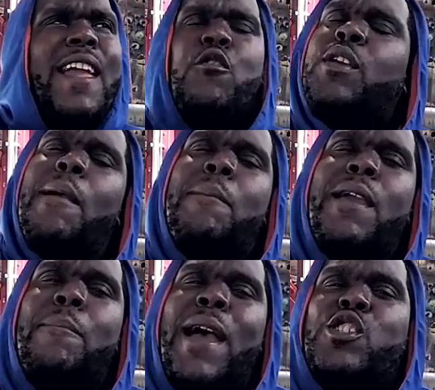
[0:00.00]
You can't be
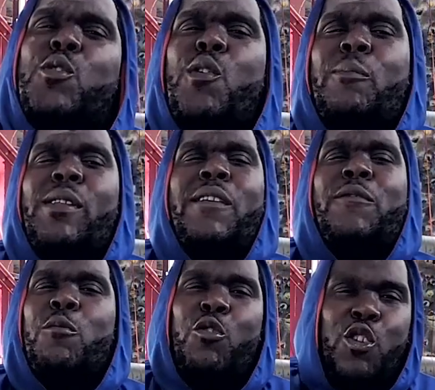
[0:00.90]
a basketball player
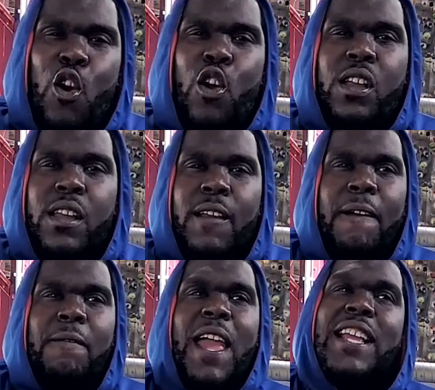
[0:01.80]
from New York
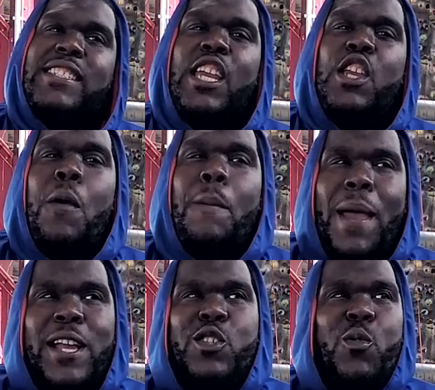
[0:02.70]
and say you're a
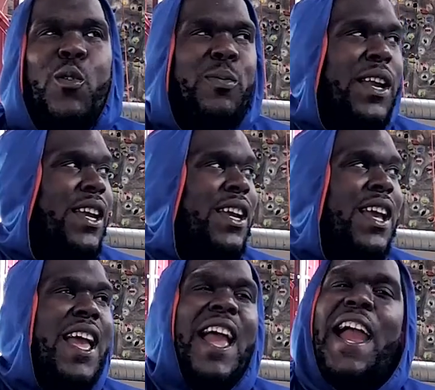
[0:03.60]
basketball player
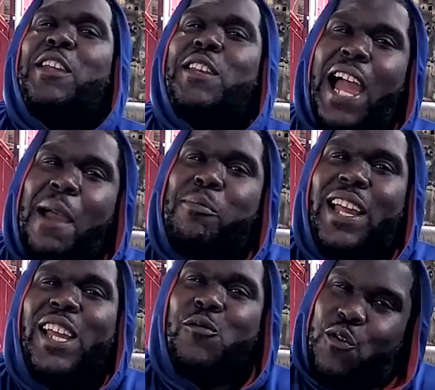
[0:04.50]
and you're not
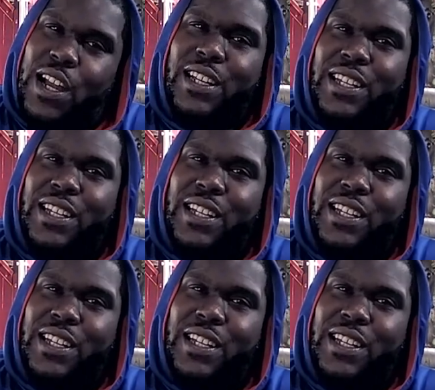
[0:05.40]
playing Rucker.